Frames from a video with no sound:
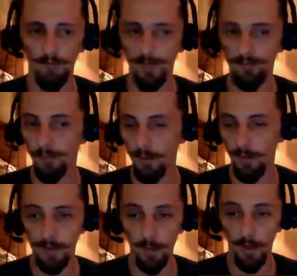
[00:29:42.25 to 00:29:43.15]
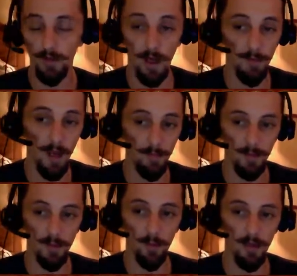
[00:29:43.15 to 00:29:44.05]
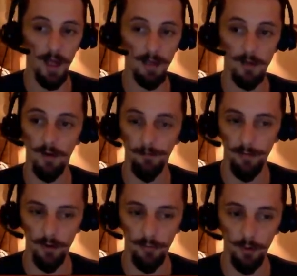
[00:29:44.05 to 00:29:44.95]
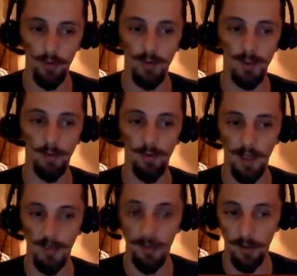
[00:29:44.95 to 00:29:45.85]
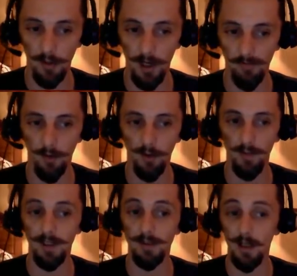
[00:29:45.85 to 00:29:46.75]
But for the most part, I'm happy that we got, Field of Ruins, and we got the Irrigated Farmlands,